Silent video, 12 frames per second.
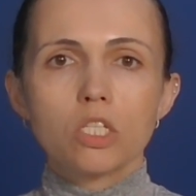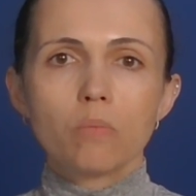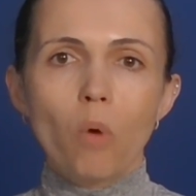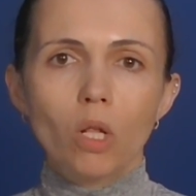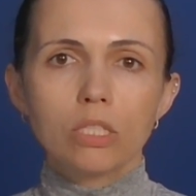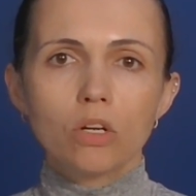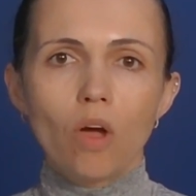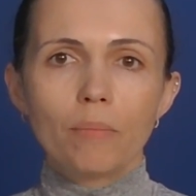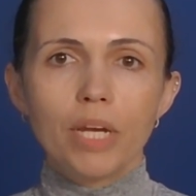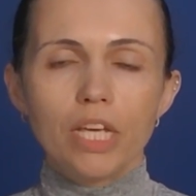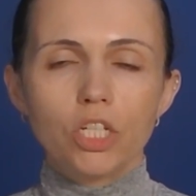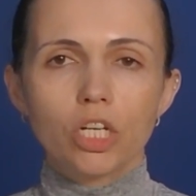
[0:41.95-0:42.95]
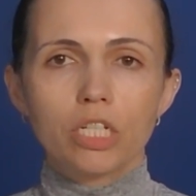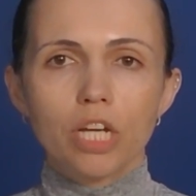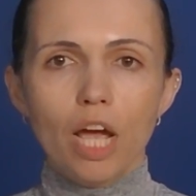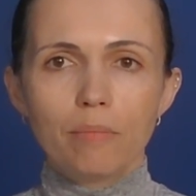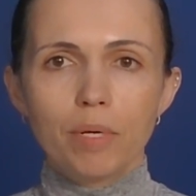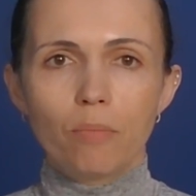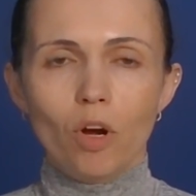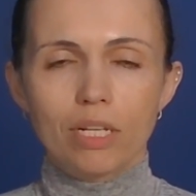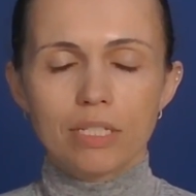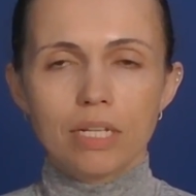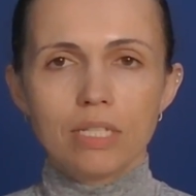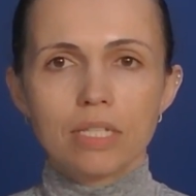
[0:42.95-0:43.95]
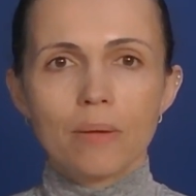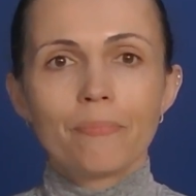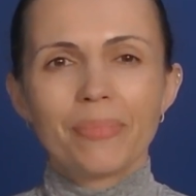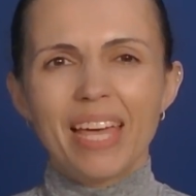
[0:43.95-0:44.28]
small denomination time deposits,